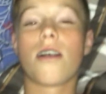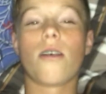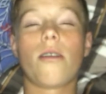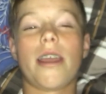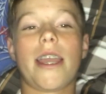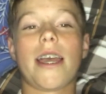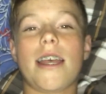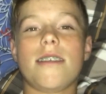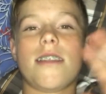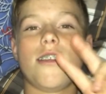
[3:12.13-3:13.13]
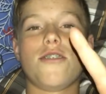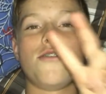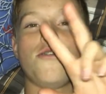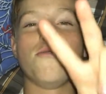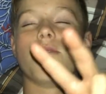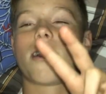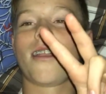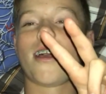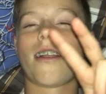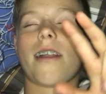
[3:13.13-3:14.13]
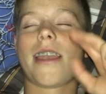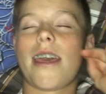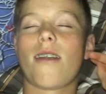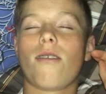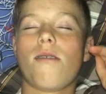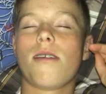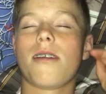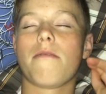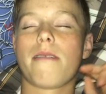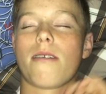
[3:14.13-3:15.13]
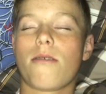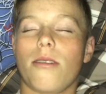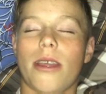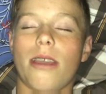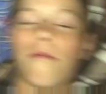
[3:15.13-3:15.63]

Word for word: Okay guys, it is 2 o'clock right now. About like